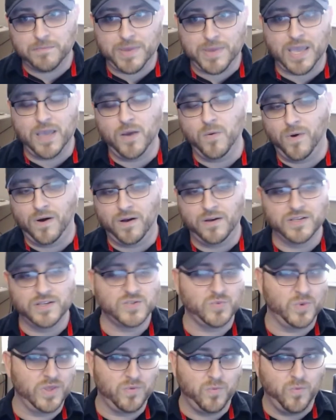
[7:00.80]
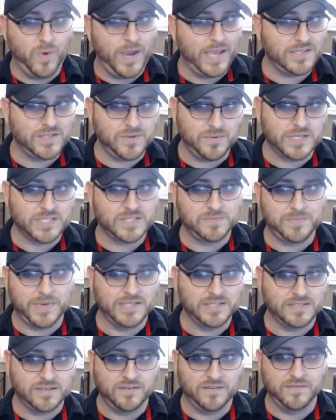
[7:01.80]
paywalls with way too
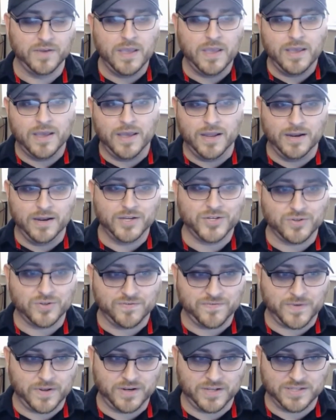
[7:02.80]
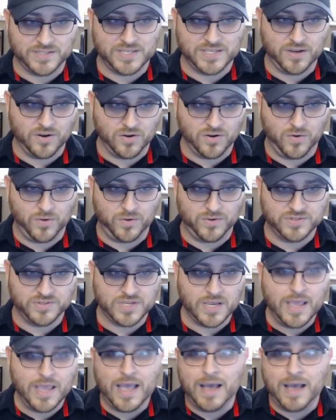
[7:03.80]
expensive initial funding tier goals.